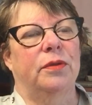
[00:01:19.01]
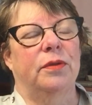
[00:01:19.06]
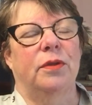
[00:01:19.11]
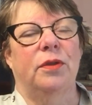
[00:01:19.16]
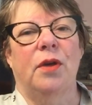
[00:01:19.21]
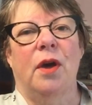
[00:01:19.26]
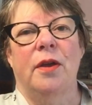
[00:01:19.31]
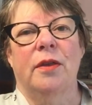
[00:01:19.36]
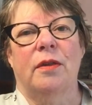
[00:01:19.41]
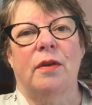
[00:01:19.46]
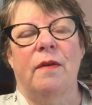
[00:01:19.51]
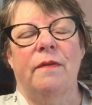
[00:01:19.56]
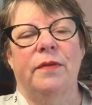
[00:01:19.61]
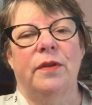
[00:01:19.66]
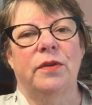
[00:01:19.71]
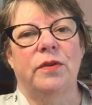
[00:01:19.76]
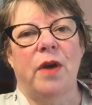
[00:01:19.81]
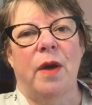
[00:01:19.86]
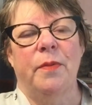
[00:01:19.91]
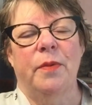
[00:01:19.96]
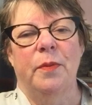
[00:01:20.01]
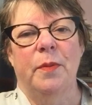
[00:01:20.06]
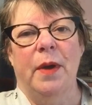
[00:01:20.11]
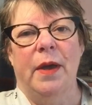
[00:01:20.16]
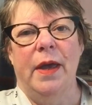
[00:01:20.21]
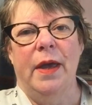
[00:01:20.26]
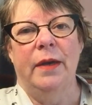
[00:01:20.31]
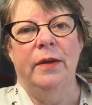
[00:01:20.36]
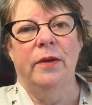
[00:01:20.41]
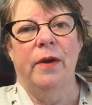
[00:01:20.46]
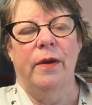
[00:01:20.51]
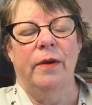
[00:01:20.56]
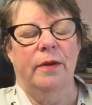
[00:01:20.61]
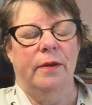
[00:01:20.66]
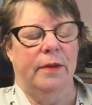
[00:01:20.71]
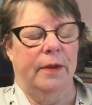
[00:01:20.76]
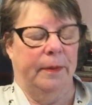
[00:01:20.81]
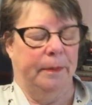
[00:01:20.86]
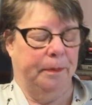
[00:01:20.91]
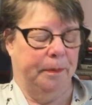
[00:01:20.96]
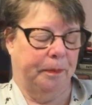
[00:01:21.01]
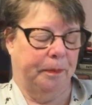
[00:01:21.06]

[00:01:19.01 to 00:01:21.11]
thoughts off the top of my head kind of thing.